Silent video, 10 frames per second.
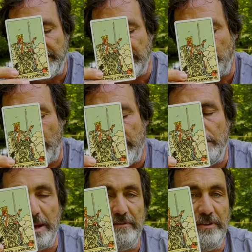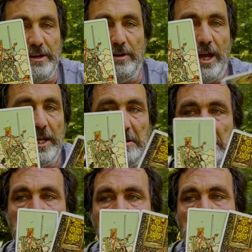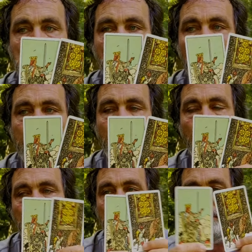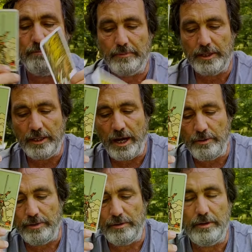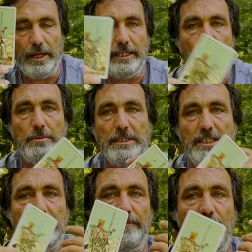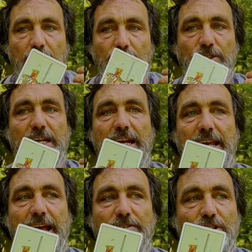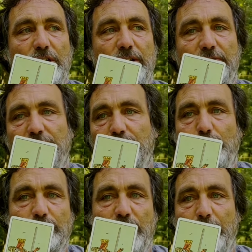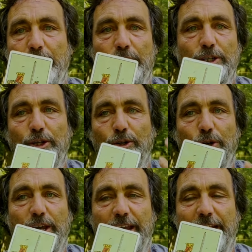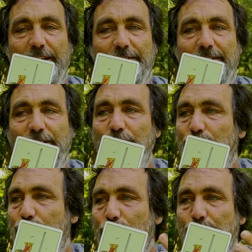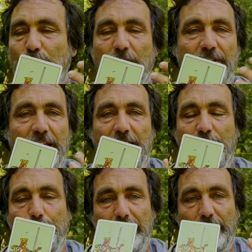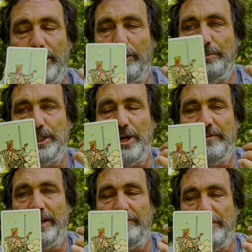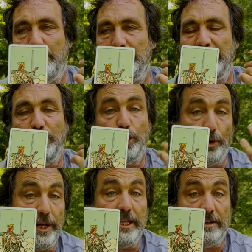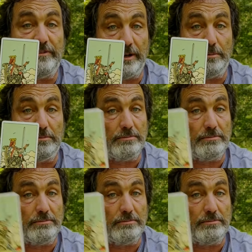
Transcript: this is where you may feel like you're a little bit, you know, it's almost as if you're, like, you're standing outside of what's going on and you're looking in. And you're just observing it a little bit like you're observing a film and enjoying the film.